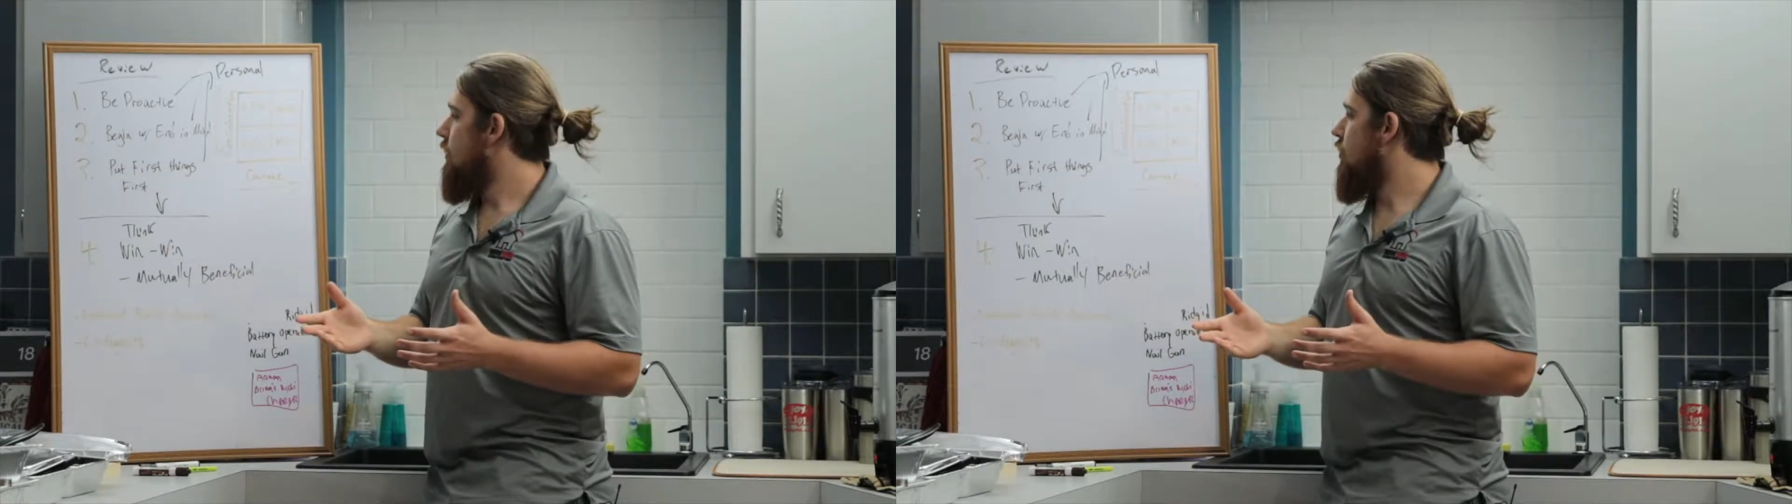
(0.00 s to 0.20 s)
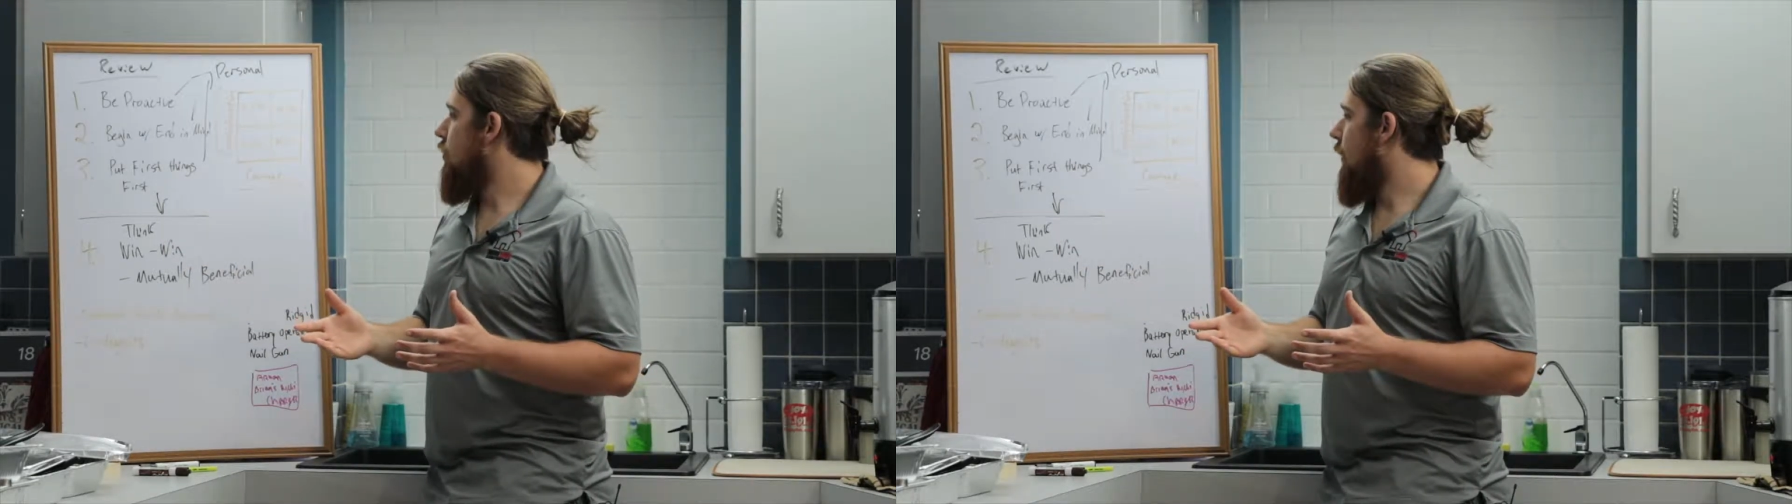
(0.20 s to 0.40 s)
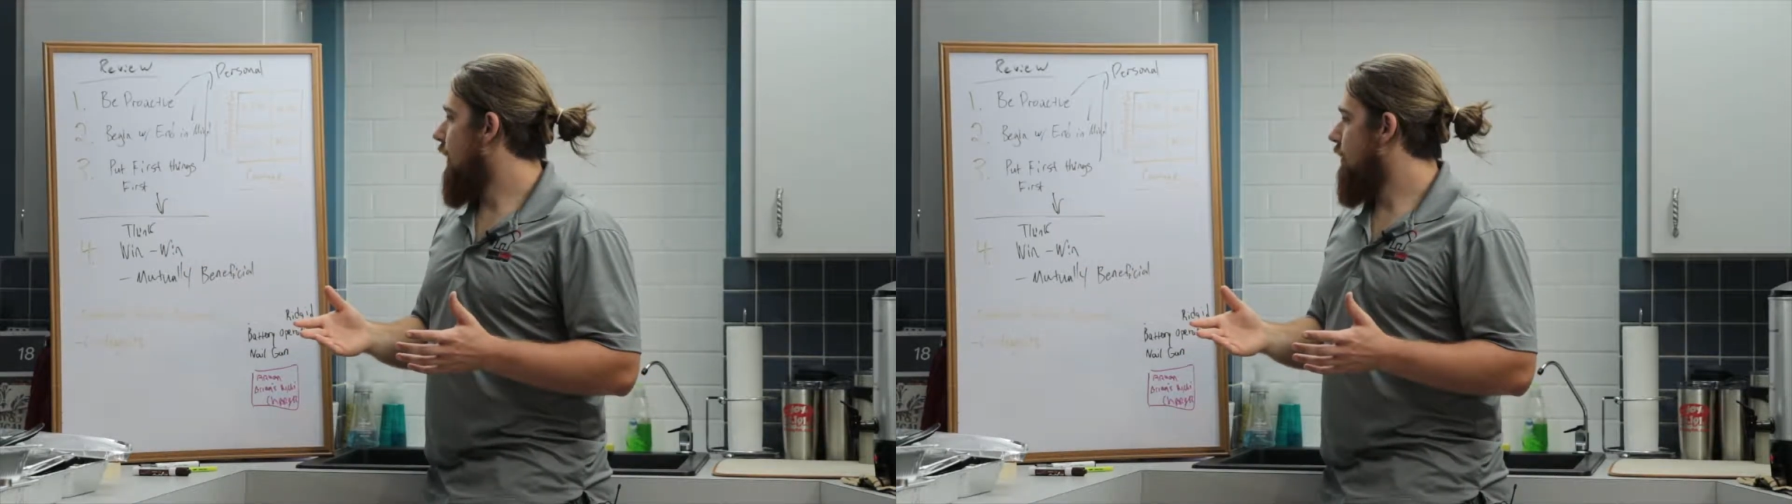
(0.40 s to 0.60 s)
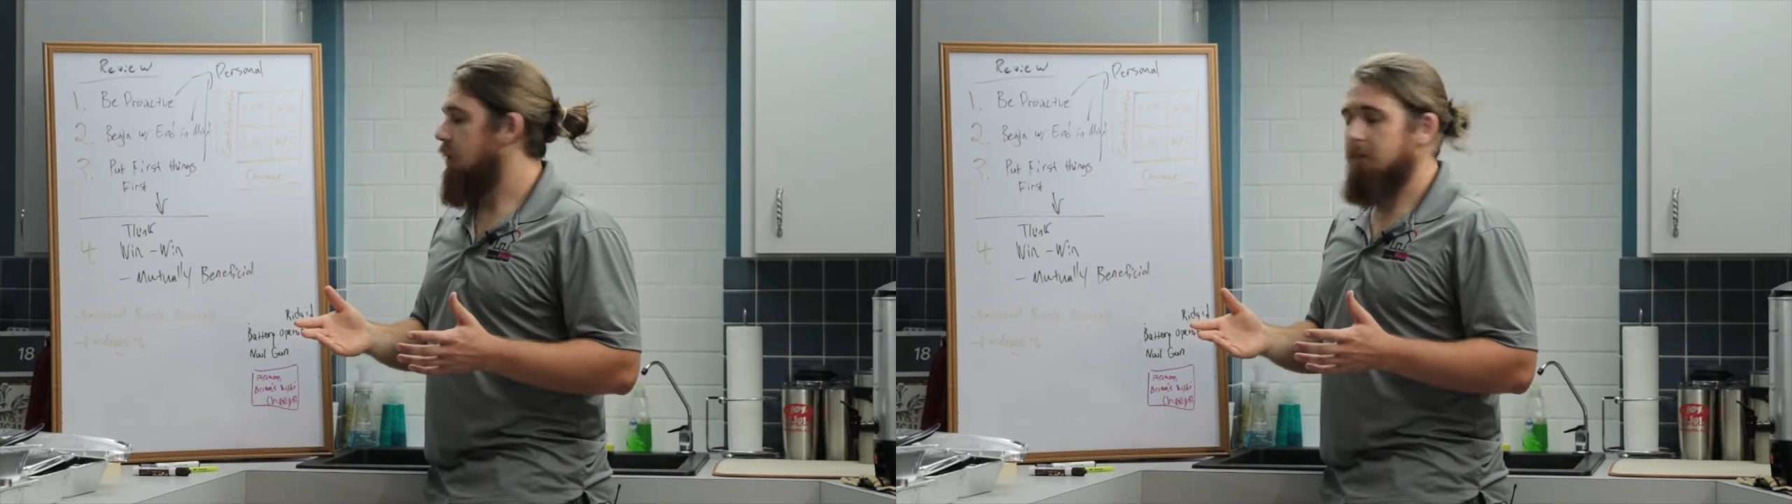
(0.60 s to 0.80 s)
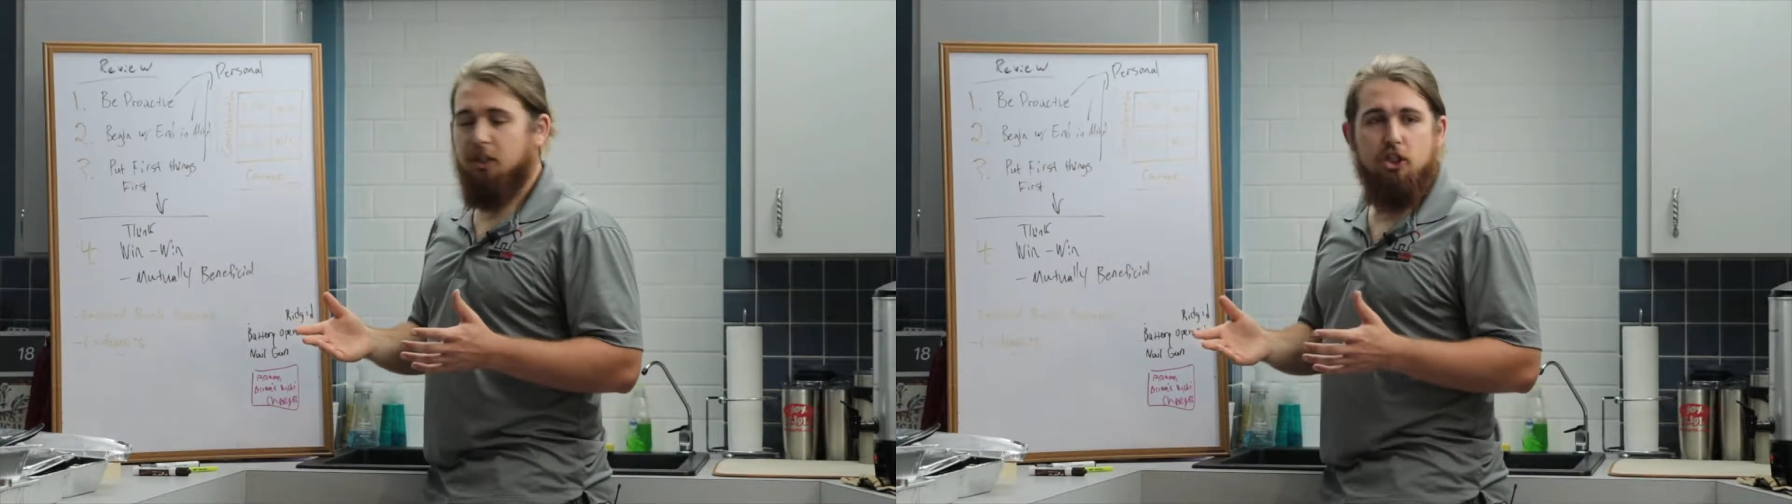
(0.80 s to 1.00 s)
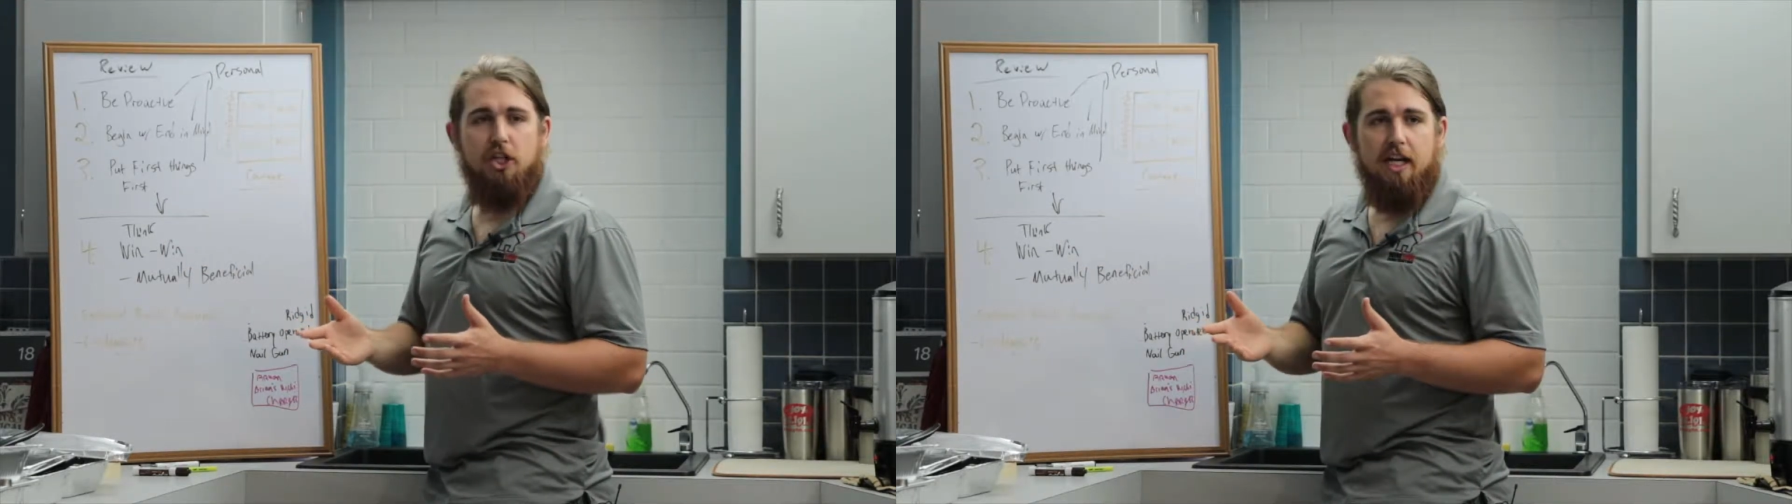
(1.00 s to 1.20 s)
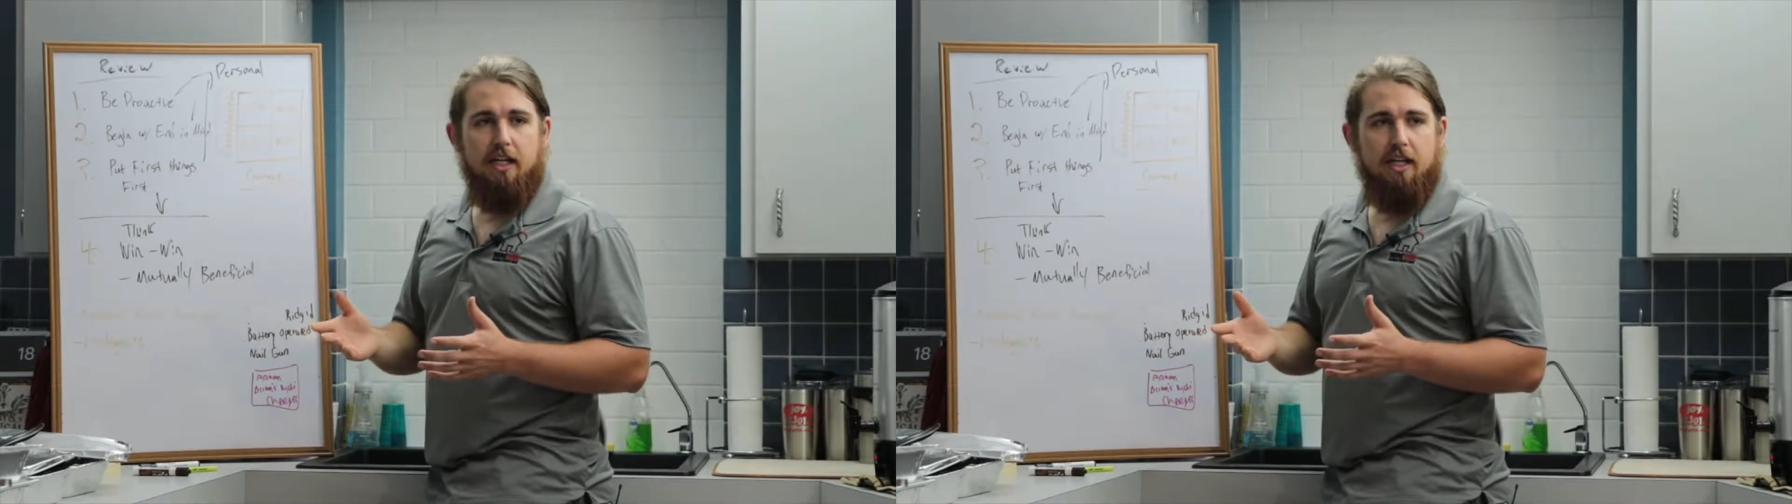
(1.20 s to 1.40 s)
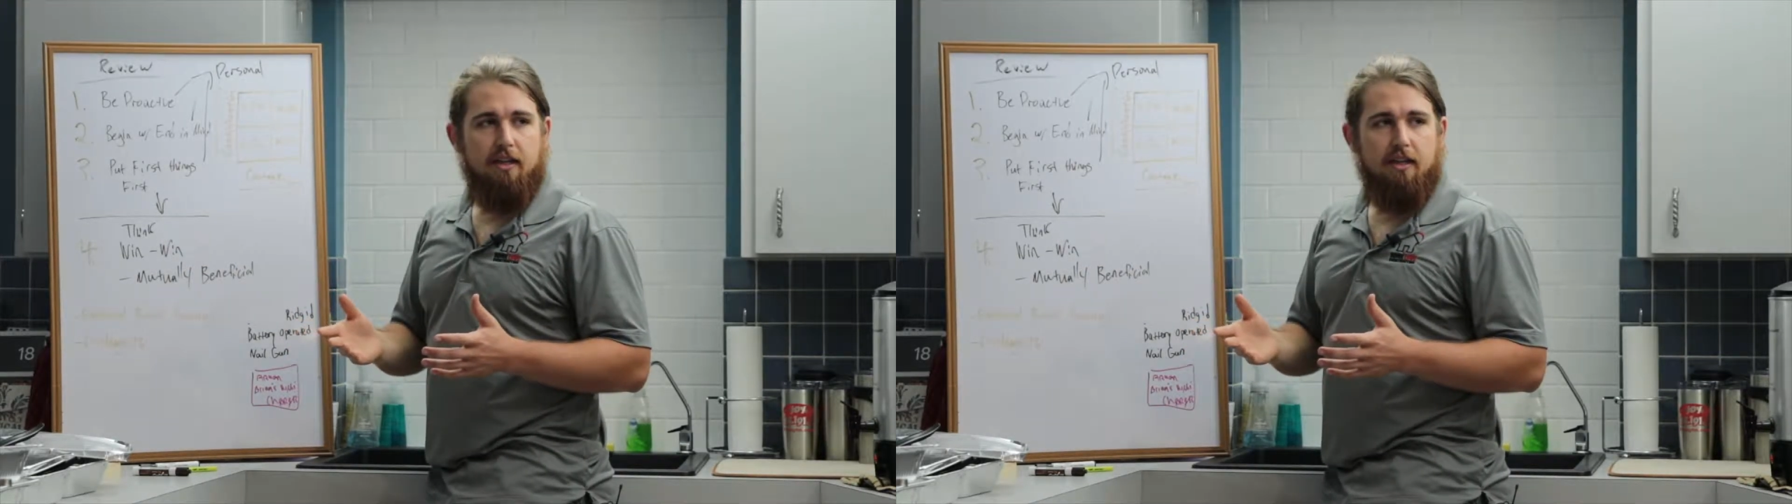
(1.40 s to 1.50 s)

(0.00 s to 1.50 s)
doing something shady